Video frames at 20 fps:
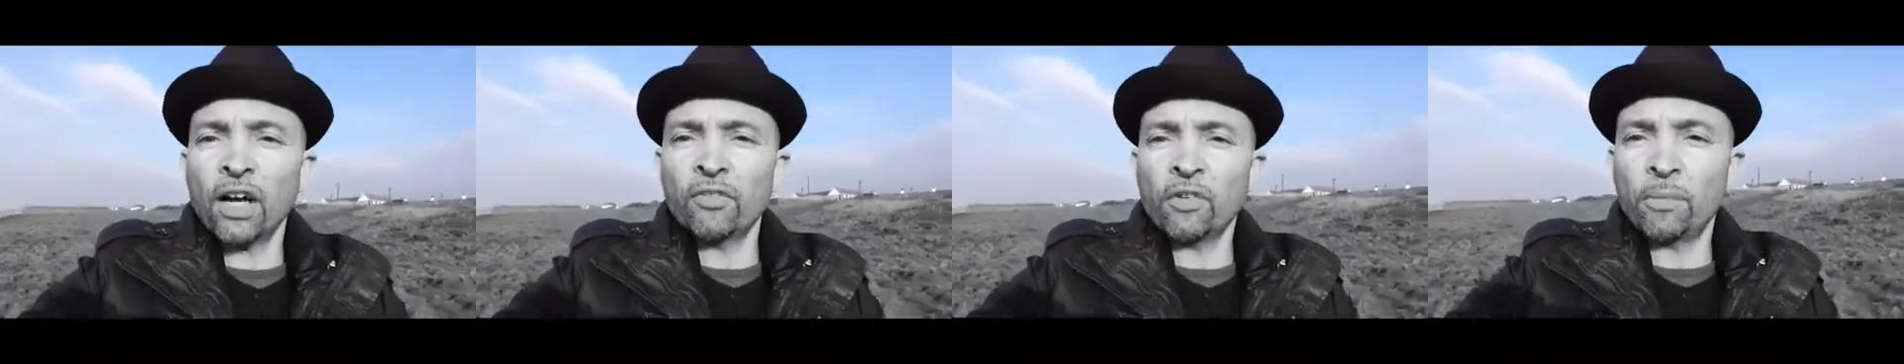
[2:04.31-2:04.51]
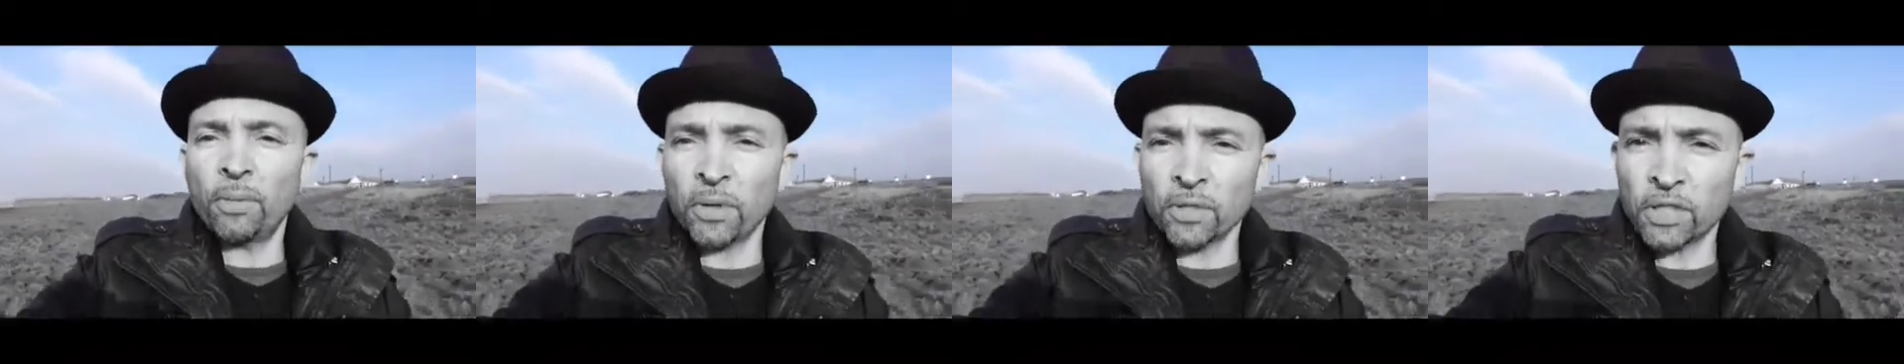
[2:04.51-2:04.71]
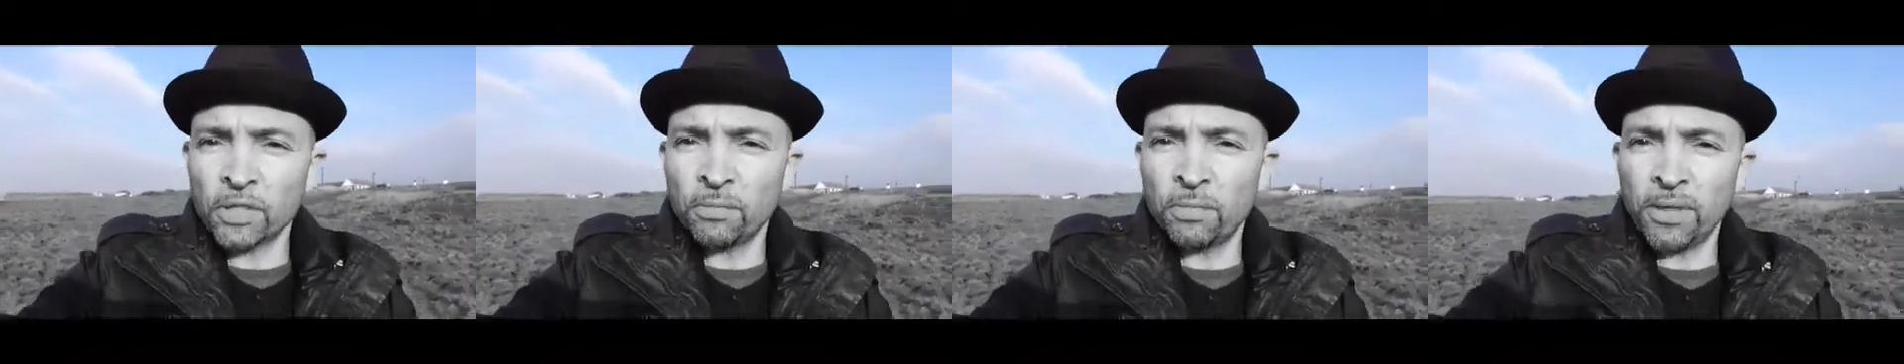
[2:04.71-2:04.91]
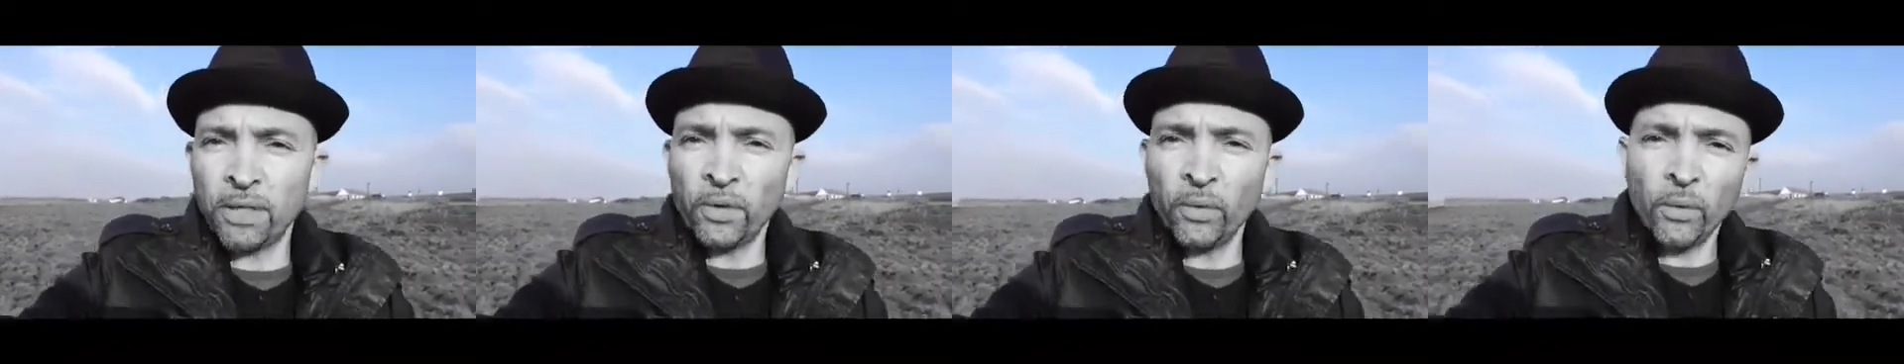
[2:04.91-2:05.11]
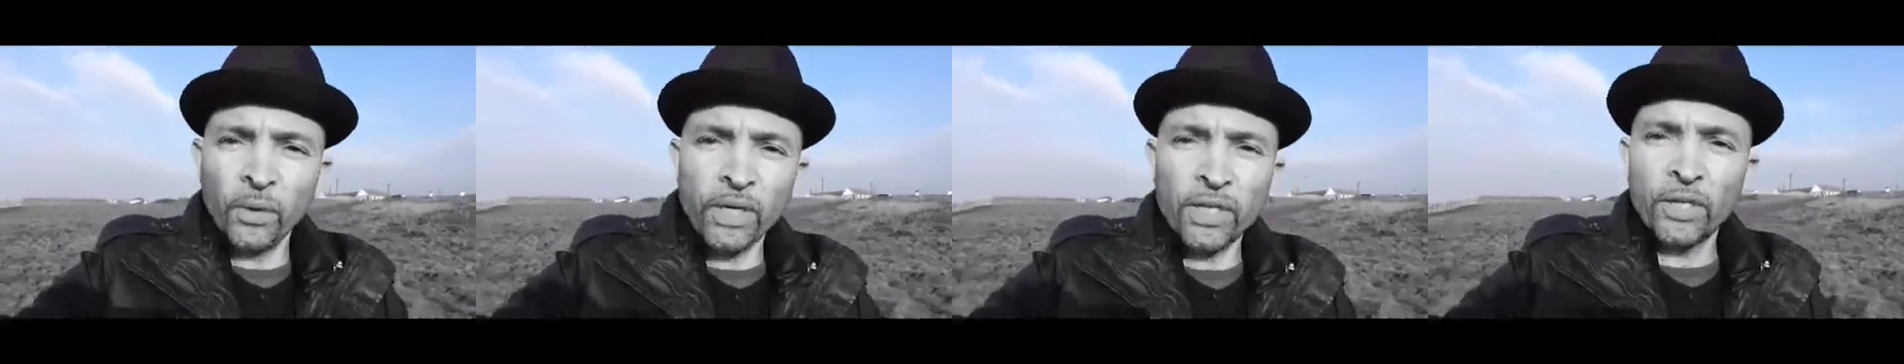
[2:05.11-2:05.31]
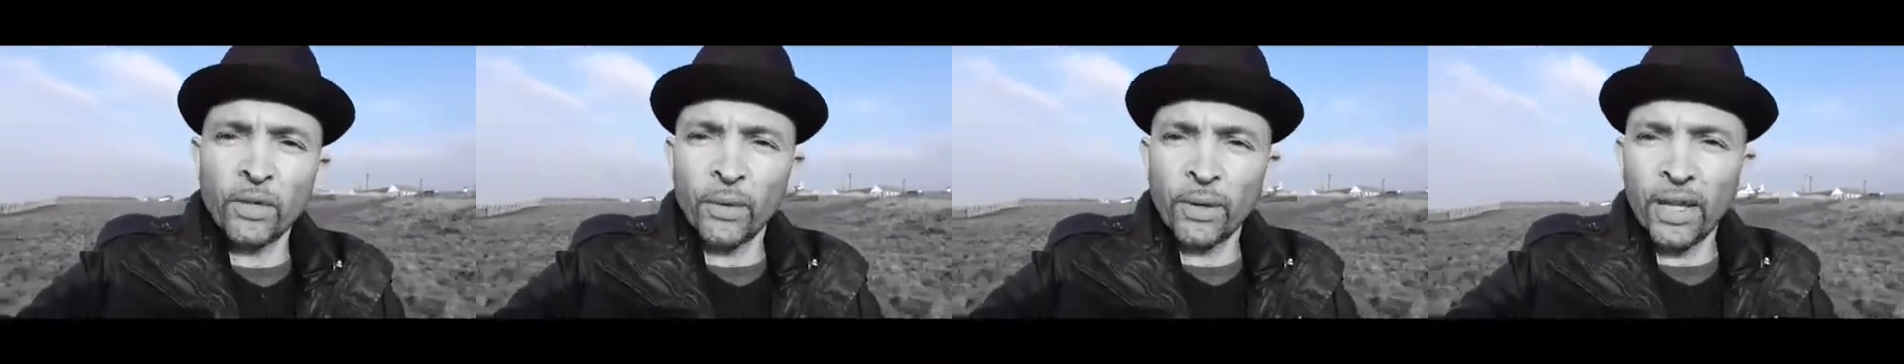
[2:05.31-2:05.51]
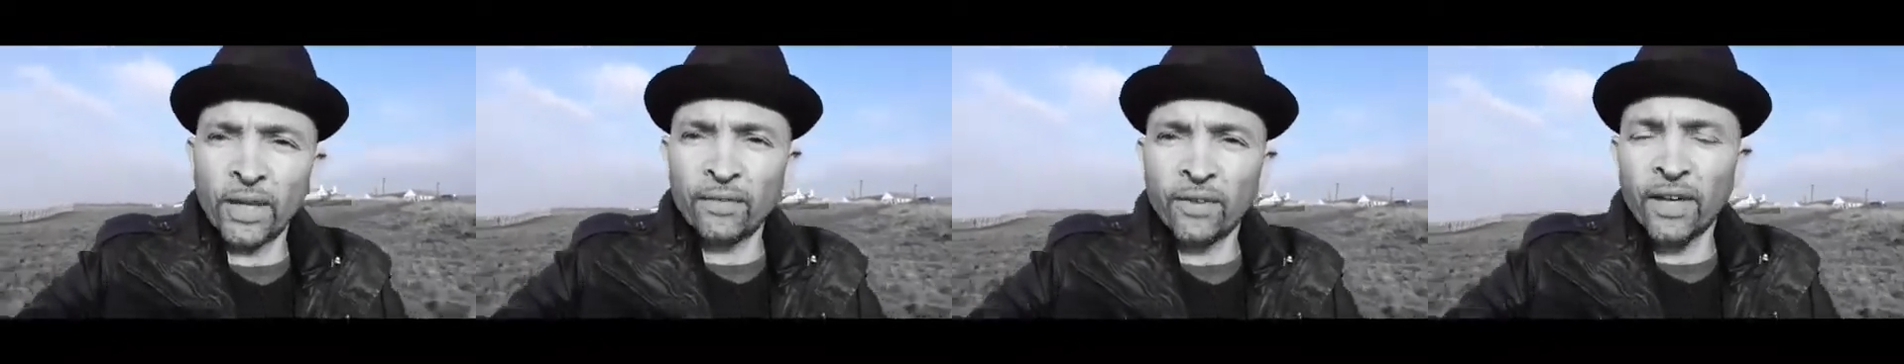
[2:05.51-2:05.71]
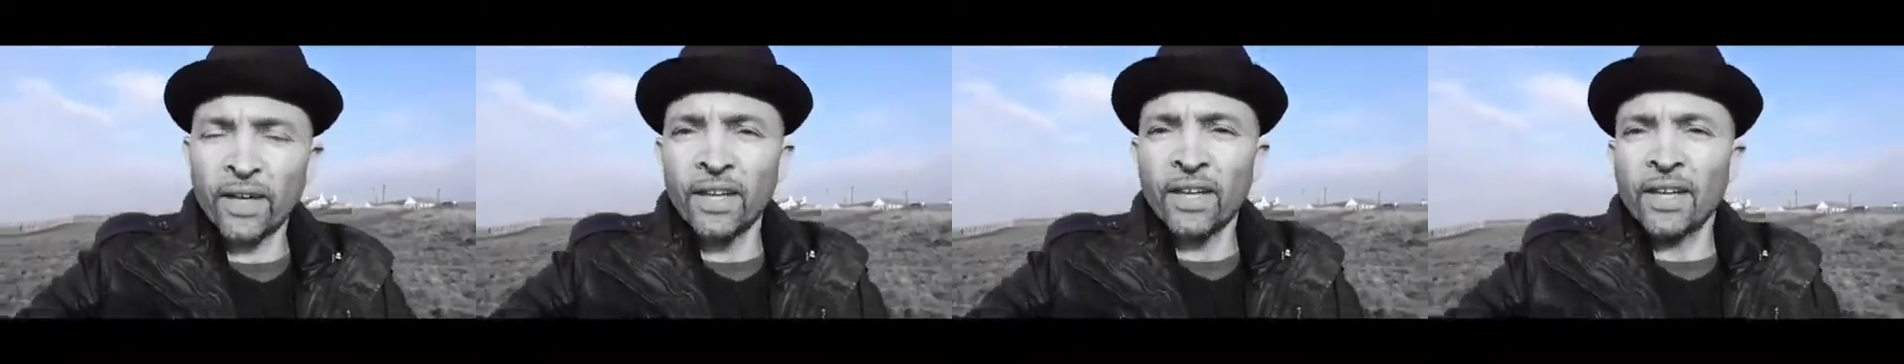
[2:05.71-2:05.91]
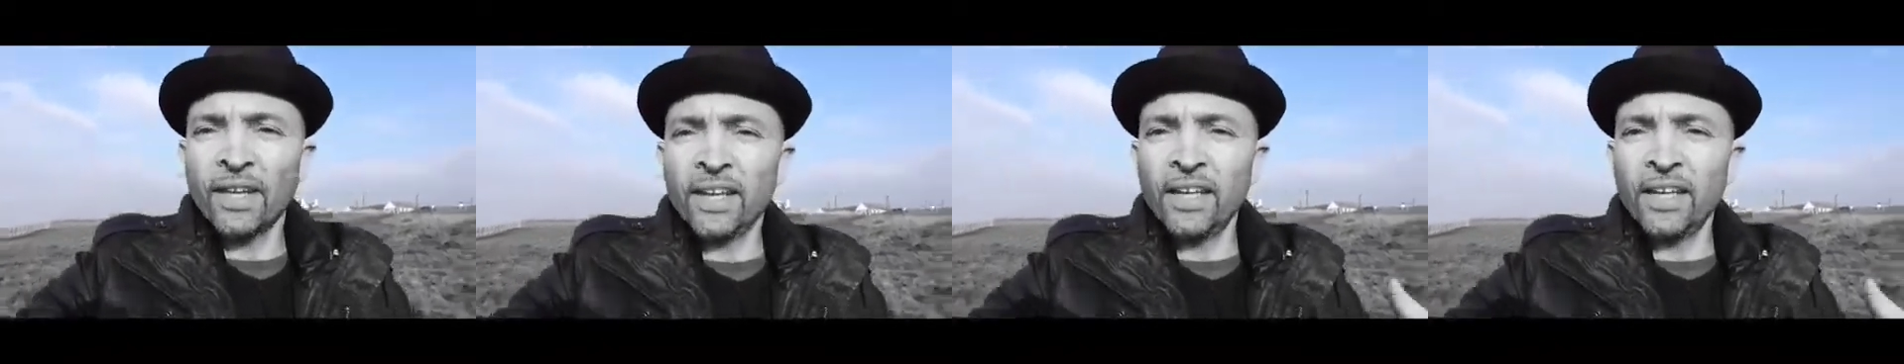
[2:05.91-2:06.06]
over possibly a week or whatever.